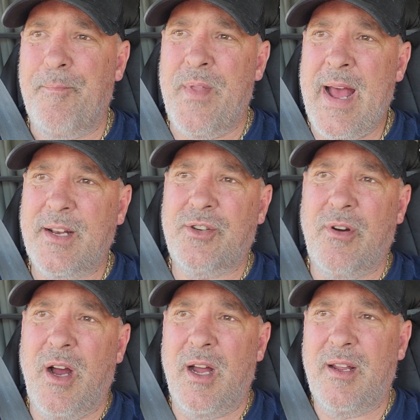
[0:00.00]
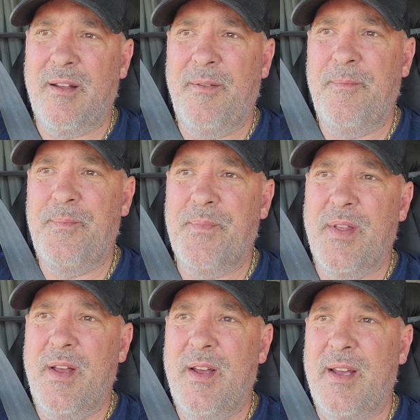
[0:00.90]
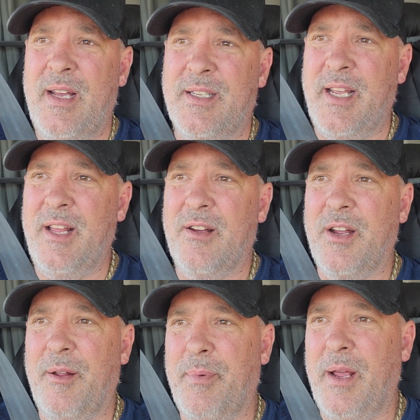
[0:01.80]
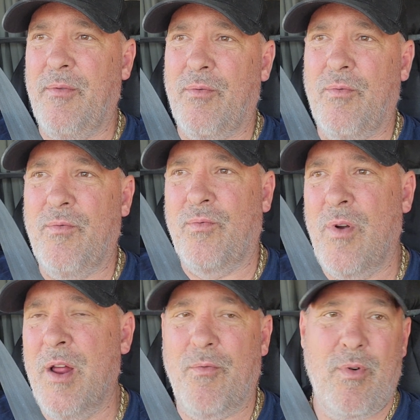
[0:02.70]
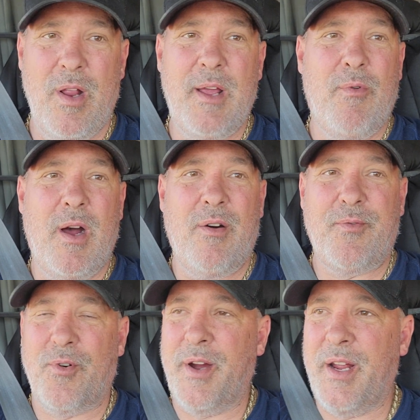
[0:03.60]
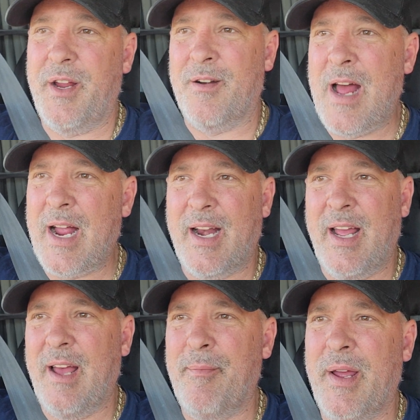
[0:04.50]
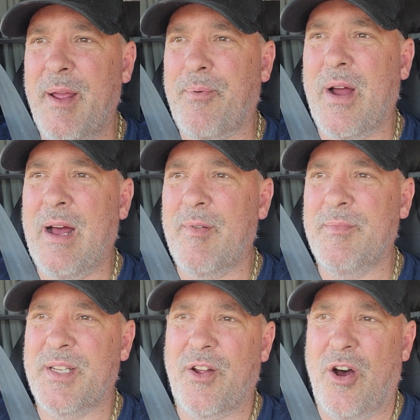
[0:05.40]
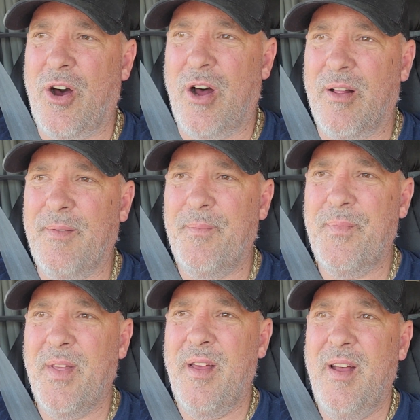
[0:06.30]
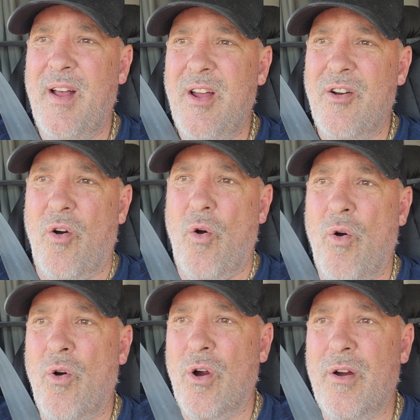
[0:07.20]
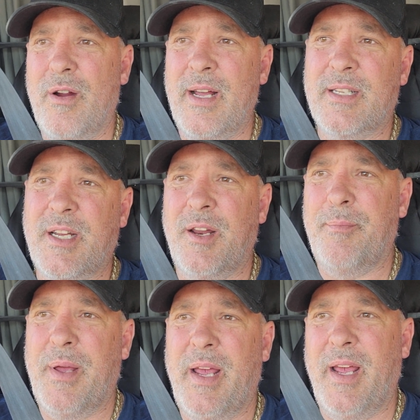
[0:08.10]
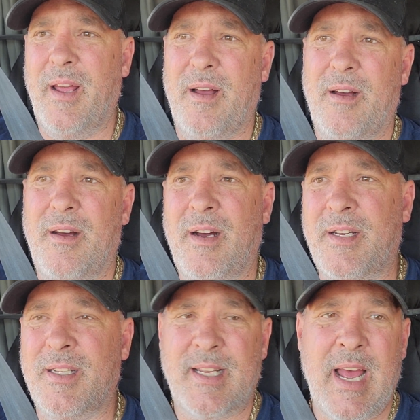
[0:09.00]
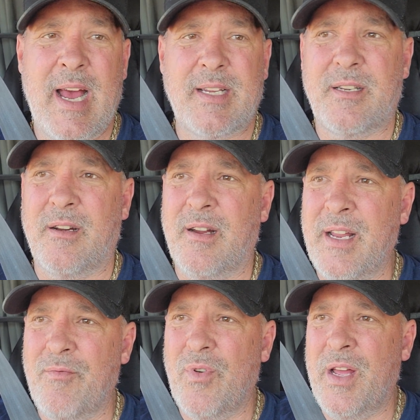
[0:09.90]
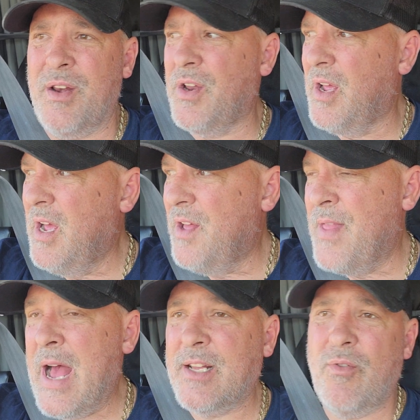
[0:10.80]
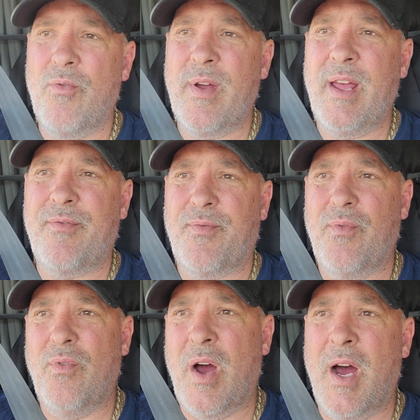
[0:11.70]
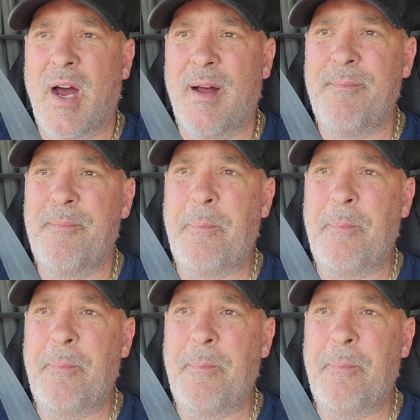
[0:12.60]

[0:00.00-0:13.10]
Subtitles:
that truck is either going to be run really well for you, you're not going to have many problems at all, or it's going to be a disaster. And that's what we've learned